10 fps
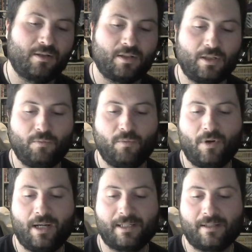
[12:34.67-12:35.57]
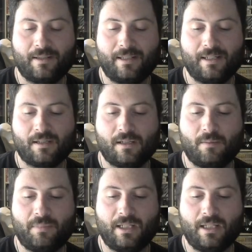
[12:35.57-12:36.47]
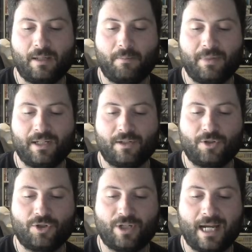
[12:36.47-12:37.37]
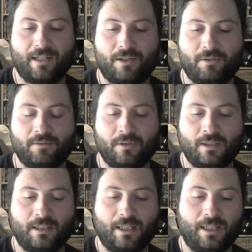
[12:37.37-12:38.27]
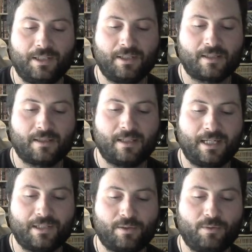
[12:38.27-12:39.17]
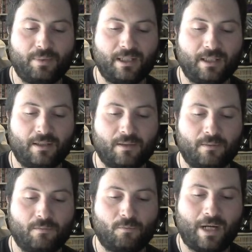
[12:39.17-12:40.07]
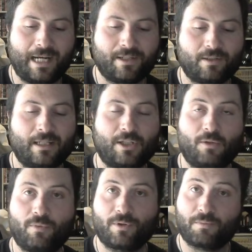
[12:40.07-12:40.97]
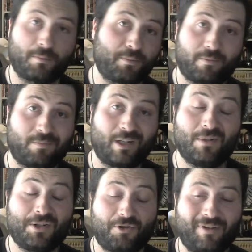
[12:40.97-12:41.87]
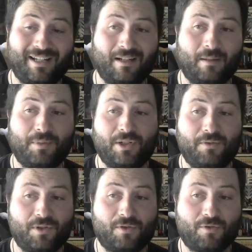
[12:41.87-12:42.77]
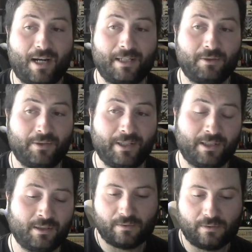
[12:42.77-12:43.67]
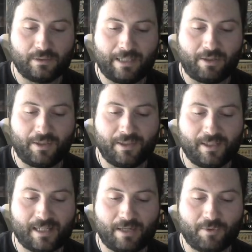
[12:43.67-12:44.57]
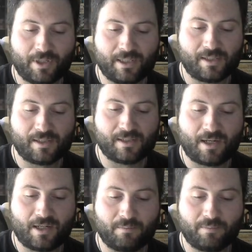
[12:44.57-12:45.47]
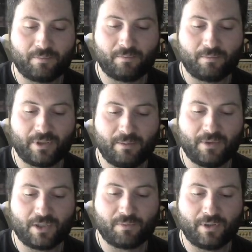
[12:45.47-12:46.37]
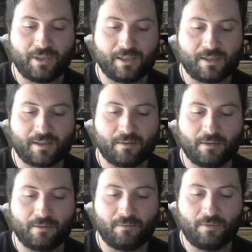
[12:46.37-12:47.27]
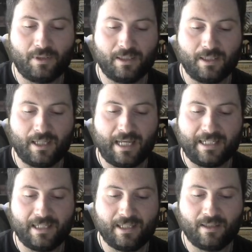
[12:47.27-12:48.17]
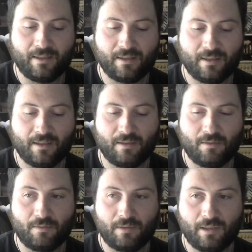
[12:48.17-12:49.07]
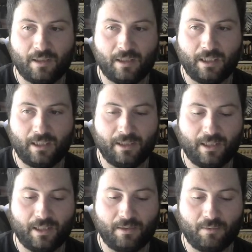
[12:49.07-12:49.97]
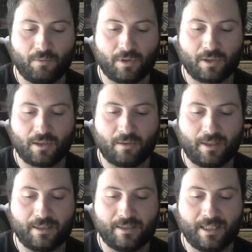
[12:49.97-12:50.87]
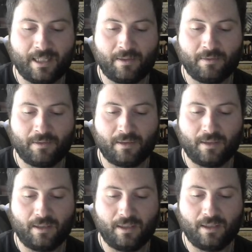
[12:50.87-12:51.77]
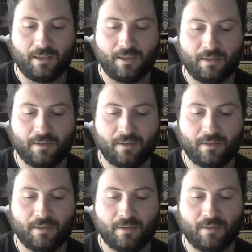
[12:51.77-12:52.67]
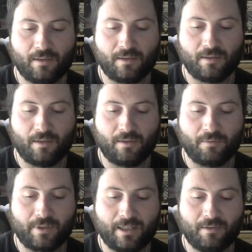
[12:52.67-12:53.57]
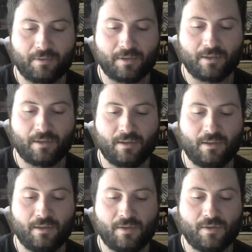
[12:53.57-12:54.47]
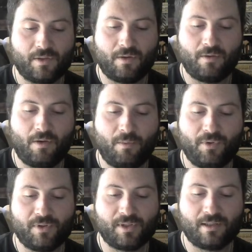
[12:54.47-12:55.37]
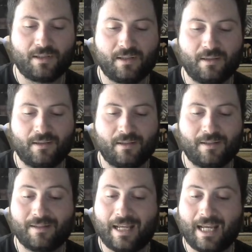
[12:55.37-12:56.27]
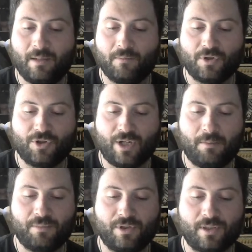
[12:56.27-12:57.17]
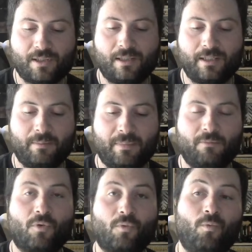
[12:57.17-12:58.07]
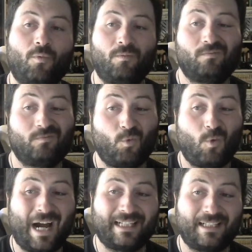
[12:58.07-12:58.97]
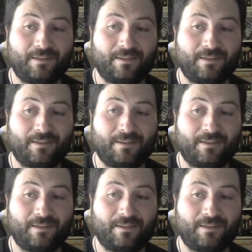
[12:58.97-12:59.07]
you want this to be a bit shallow and this line to be wider, like we're pretty much creating an obtuse triangle there. Now on this side, we're gonna start pretty much where this one ended and then work our way down and around. So almost the same shape, just a little bit more widened.